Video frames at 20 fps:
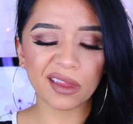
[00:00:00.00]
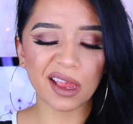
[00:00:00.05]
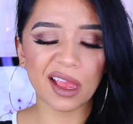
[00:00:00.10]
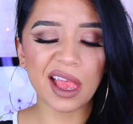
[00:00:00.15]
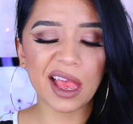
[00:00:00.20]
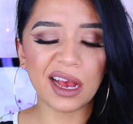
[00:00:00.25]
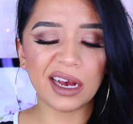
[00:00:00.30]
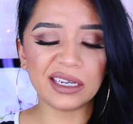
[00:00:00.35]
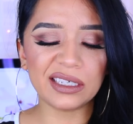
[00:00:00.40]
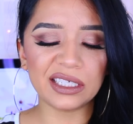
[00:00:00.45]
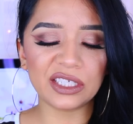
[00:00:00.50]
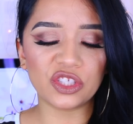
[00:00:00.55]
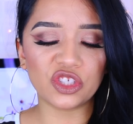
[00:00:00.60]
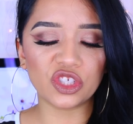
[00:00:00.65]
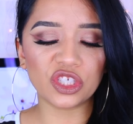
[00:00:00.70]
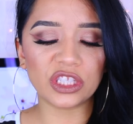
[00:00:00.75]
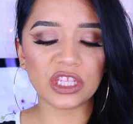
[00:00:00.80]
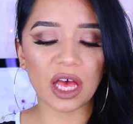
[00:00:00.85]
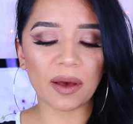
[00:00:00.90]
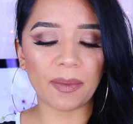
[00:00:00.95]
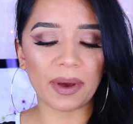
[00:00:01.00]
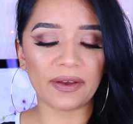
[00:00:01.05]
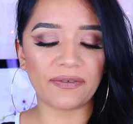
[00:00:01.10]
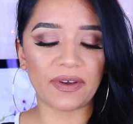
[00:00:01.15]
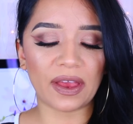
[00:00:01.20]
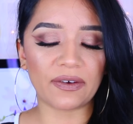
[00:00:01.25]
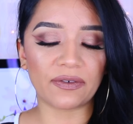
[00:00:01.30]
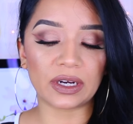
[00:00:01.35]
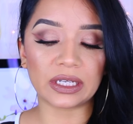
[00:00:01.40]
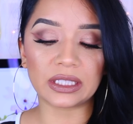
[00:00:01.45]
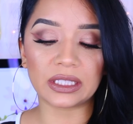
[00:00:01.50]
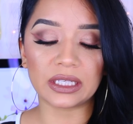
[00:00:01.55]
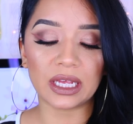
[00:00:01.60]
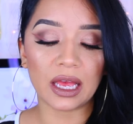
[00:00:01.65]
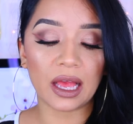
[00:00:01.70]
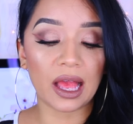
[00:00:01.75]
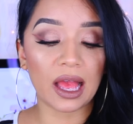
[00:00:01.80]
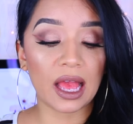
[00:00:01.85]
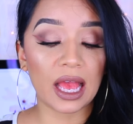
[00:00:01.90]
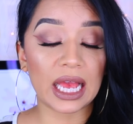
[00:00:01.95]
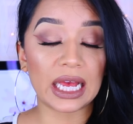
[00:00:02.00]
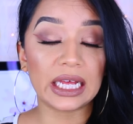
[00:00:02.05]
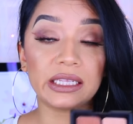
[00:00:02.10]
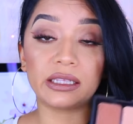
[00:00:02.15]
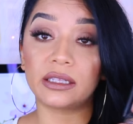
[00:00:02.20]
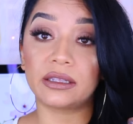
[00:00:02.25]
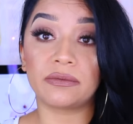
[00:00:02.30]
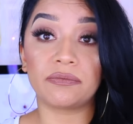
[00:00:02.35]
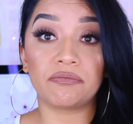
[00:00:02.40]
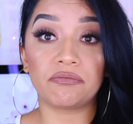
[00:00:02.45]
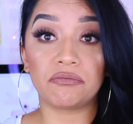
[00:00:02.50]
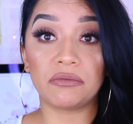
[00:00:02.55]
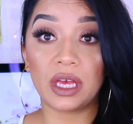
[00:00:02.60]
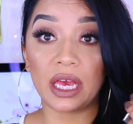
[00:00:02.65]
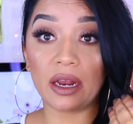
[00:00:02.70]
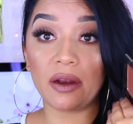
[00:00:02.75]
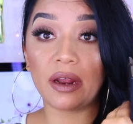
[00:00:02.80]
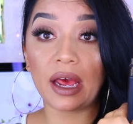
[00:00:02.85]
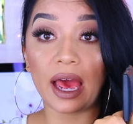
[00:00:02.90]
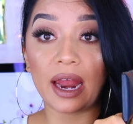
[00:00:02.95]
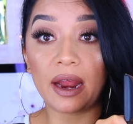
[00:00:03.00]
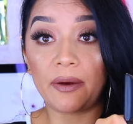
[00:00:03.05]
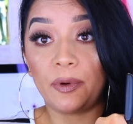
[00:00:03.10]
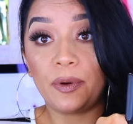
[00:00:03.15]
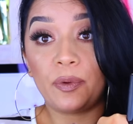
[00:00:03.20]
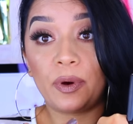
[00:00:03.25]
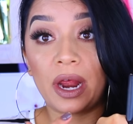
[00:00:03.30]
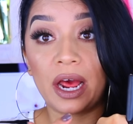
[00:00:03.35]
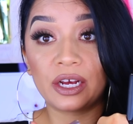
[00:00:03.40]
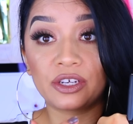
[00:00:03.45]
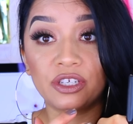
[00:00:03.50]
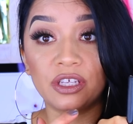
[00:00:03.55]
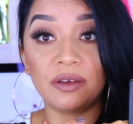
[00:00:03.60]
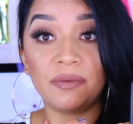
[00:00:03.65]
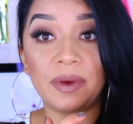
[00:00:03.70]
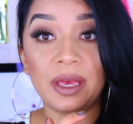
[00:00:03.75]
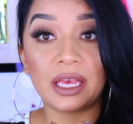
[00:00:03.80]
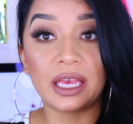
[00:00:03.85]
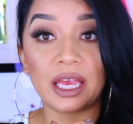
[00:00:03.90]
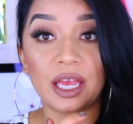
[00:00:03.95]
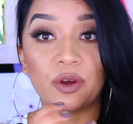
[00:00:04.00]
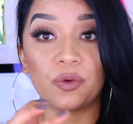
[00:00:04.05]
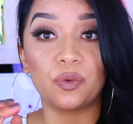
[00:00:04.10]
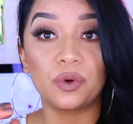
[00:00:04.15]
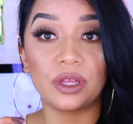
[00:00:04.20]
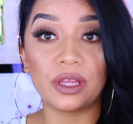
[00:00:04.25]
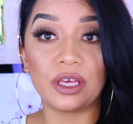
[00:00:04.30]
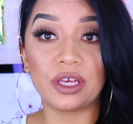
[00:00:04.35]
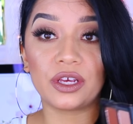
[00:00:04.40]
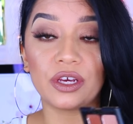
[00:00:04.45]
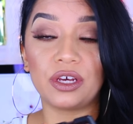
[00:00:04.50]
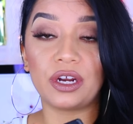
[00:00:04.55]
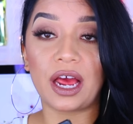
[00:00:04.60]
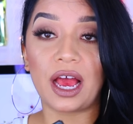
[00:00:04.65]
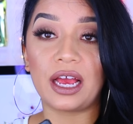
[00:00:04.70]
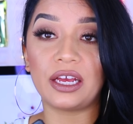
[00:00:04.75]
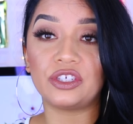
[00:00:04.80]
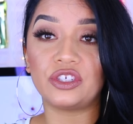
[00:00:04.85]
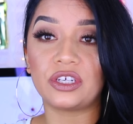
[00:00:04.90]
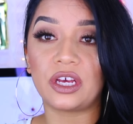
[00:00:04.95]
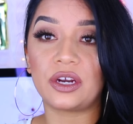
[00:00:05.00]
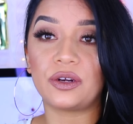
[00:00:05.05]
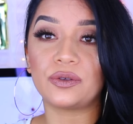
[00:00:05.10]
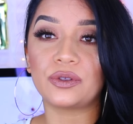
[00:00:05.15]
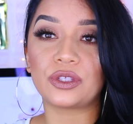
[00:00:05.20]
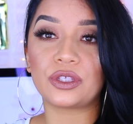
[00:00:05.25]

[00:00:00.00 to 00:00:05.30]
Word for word: and it's just not my favorites. It It, it would actually make a really good eyeshadow.